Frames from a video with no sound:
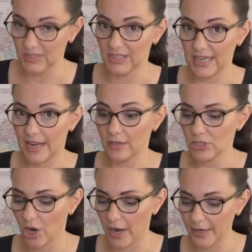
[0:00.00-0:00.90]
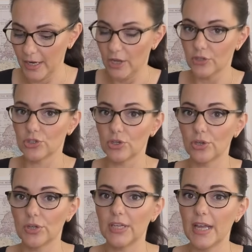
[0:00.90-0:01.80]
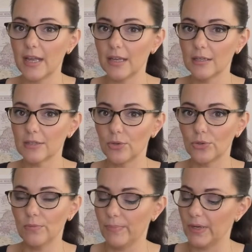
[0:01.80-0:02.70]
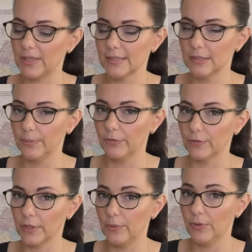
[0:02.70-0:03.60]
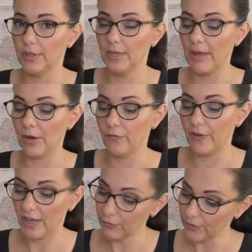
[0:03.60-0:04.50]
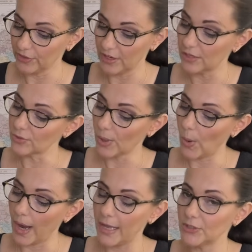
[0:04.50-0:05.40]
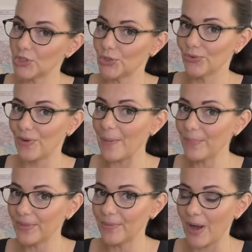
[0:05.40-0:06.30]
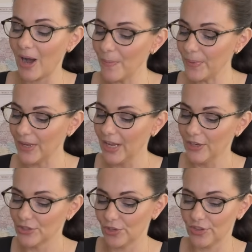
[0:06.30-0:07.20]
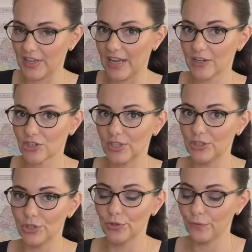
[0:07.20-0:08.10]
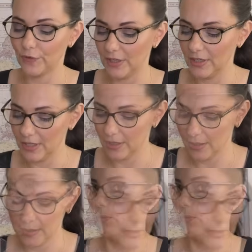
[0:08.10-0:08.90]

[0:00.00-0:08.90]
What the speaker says: dang tight. So yeah, it is good, but it's a little bit fiddly with the amount of effort that is required to wrap them up so that they actually do fit in here.